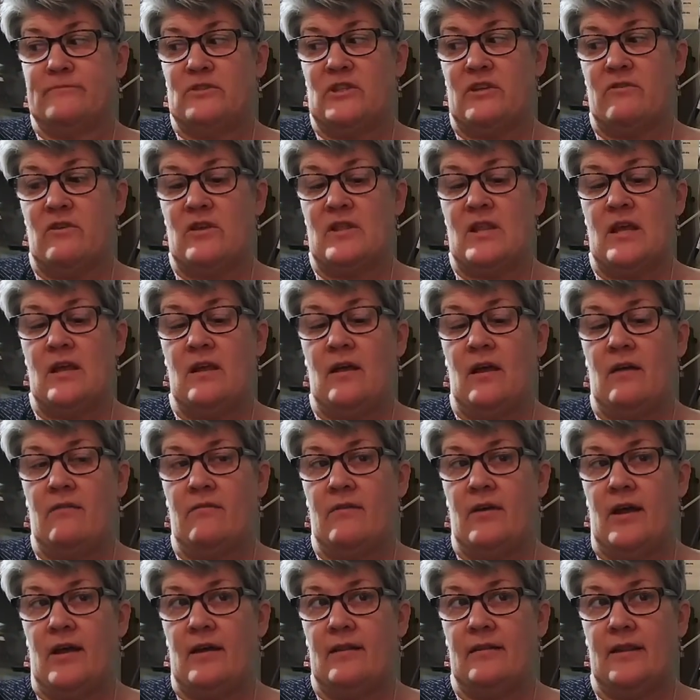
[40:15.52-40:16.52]
So everything
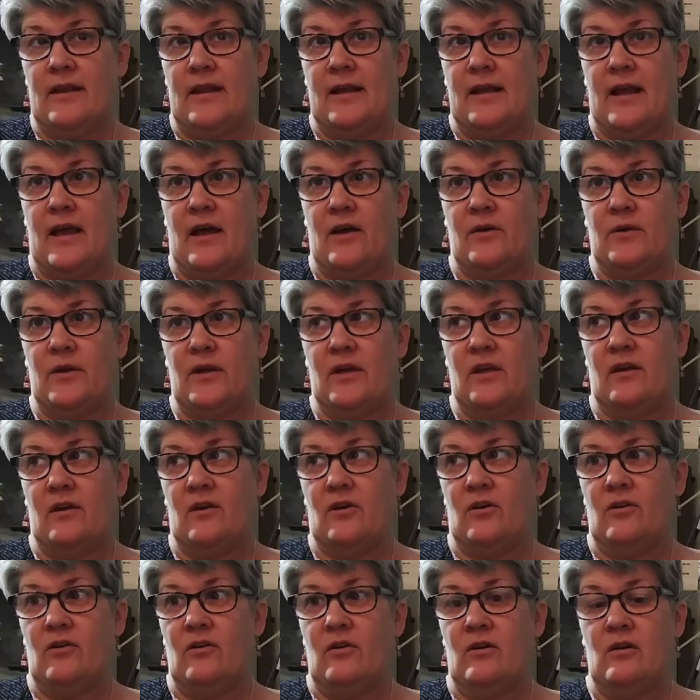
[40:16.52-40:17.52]
I've got laid out
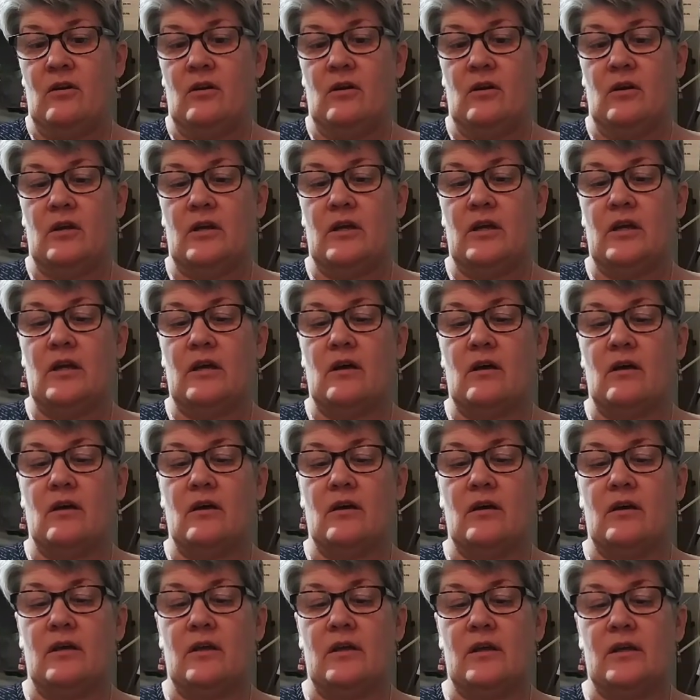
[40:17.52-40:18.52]
here,
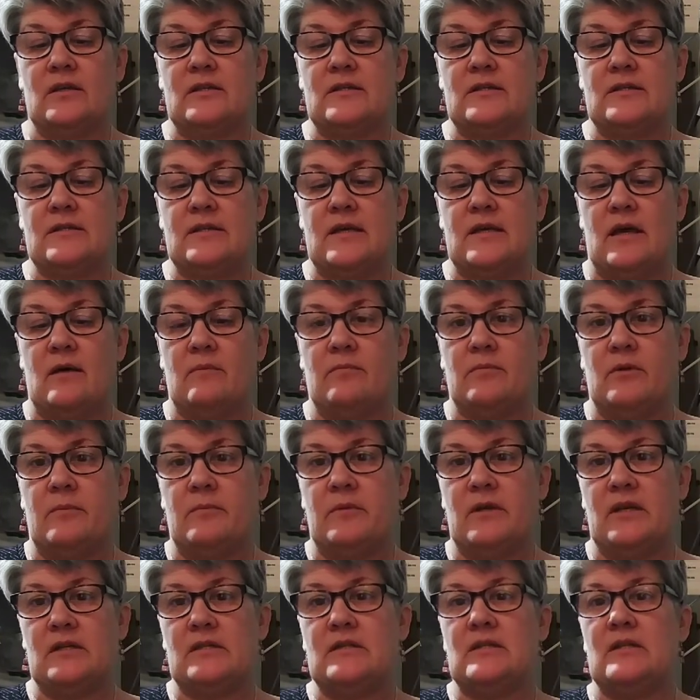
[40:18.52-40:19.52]
except,
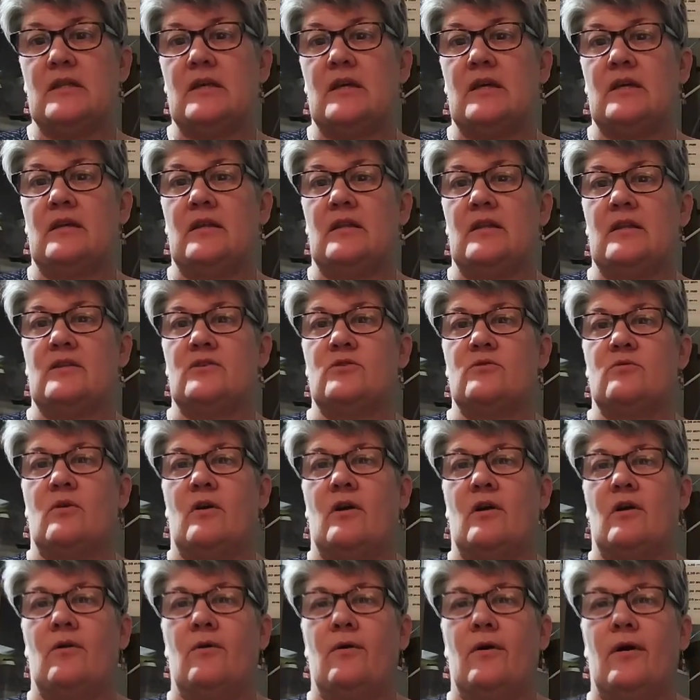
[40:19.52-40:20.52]
let me get to the end of this
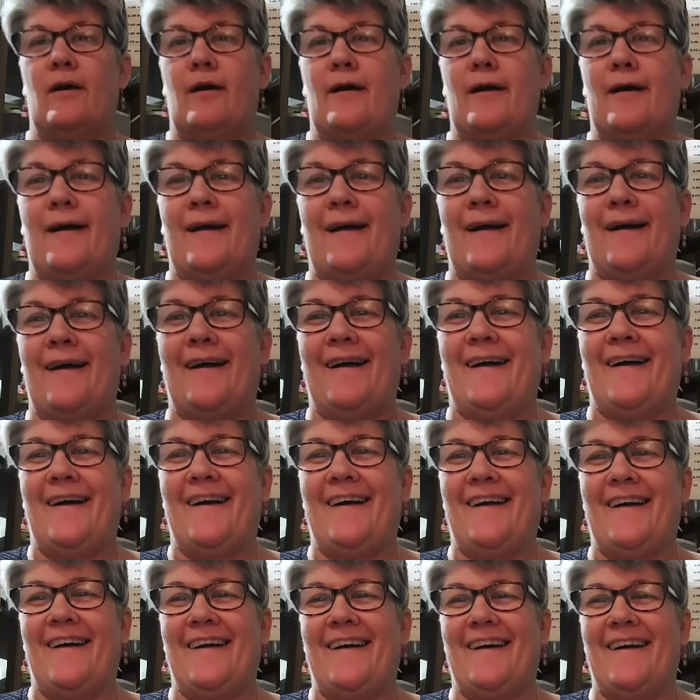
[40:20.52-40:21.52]
row.
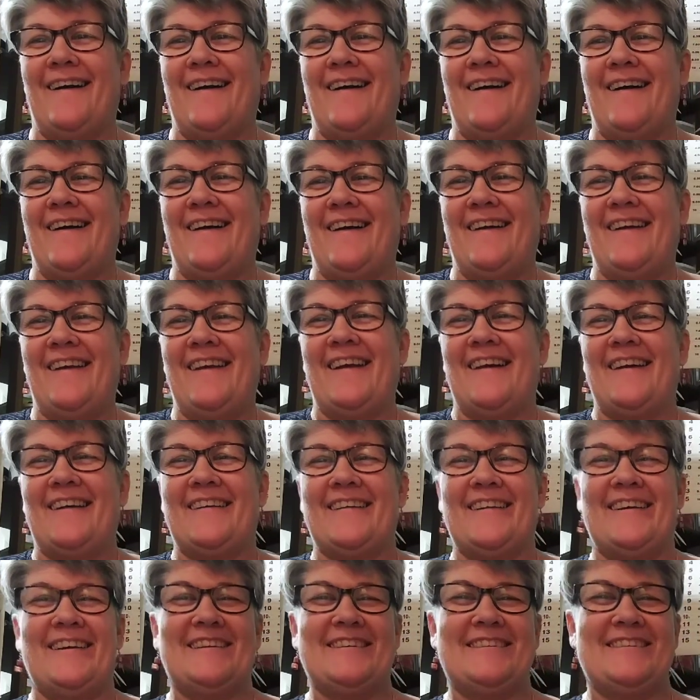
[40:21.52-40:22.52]
Yeah,
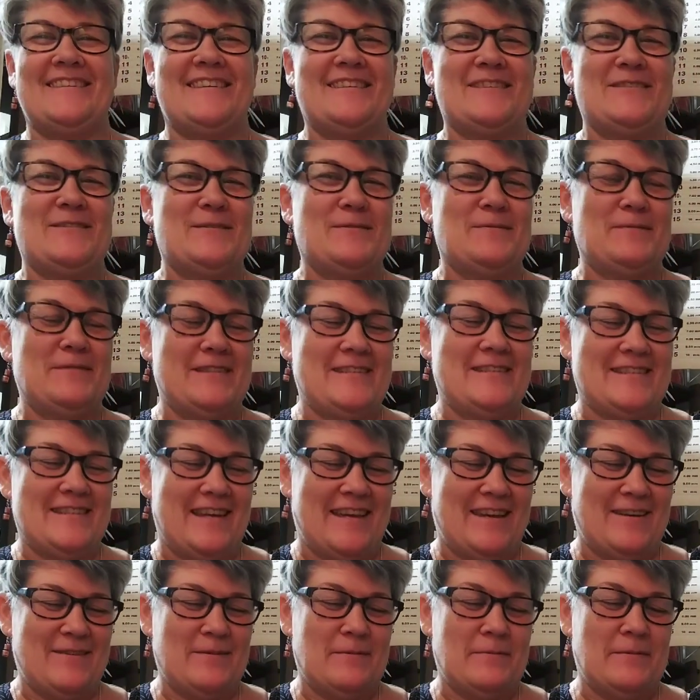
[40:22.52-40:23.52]
because that's what we
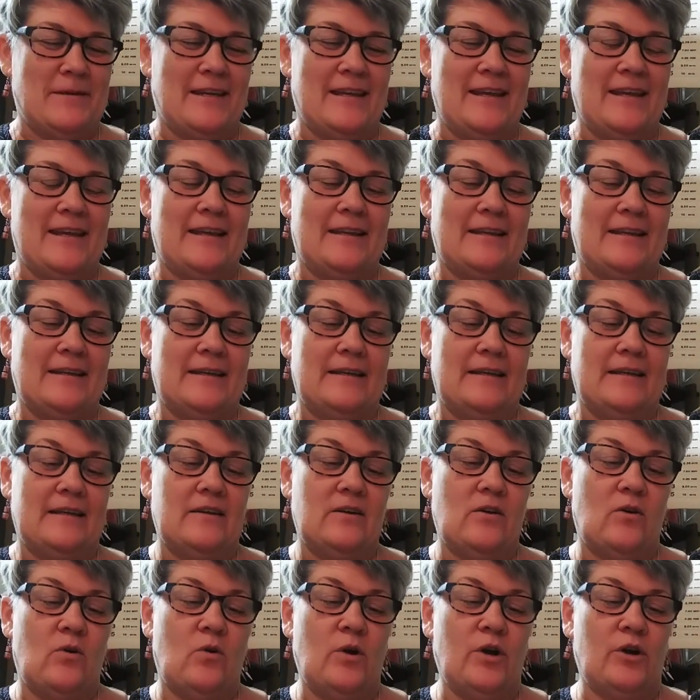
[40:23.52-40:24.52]
say when we knit
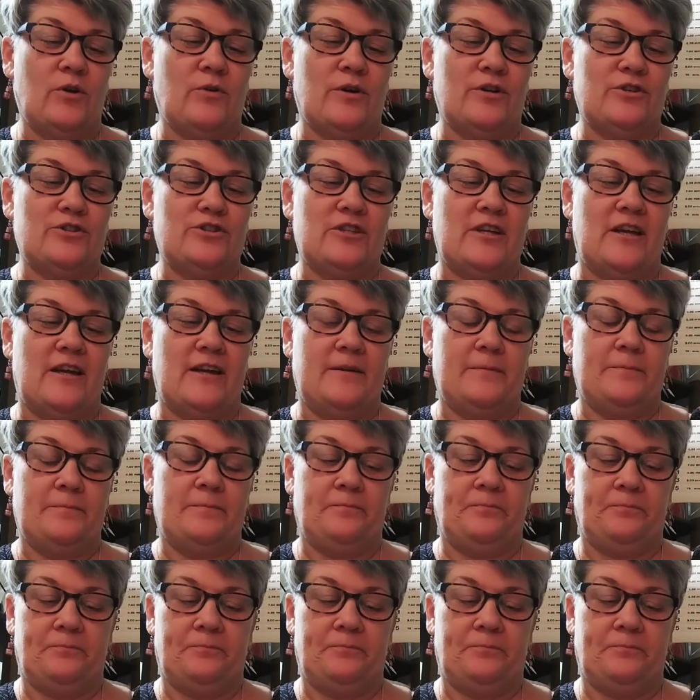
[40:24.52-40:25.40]
or crochet.